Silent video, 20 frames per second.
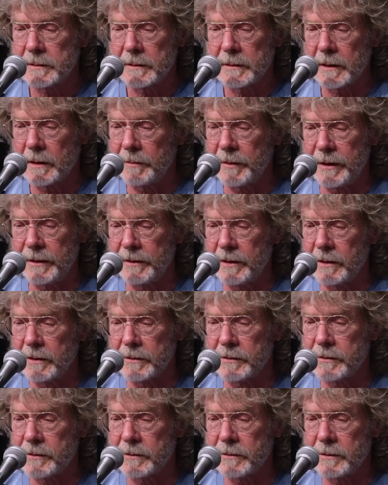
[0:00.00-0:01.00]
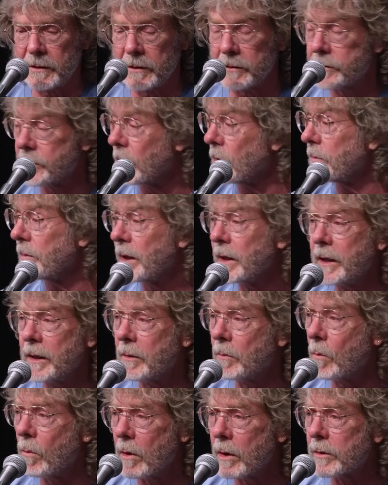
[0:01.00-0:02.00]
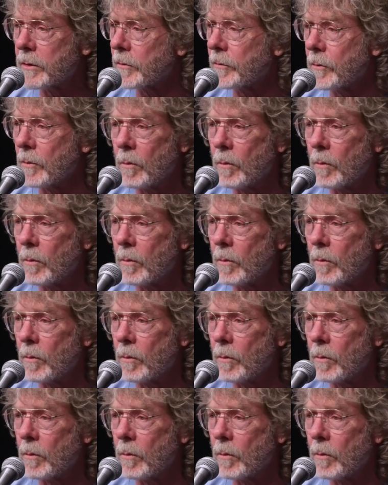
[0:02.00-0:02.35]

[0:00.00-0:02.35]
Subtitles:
There's so many wonderful,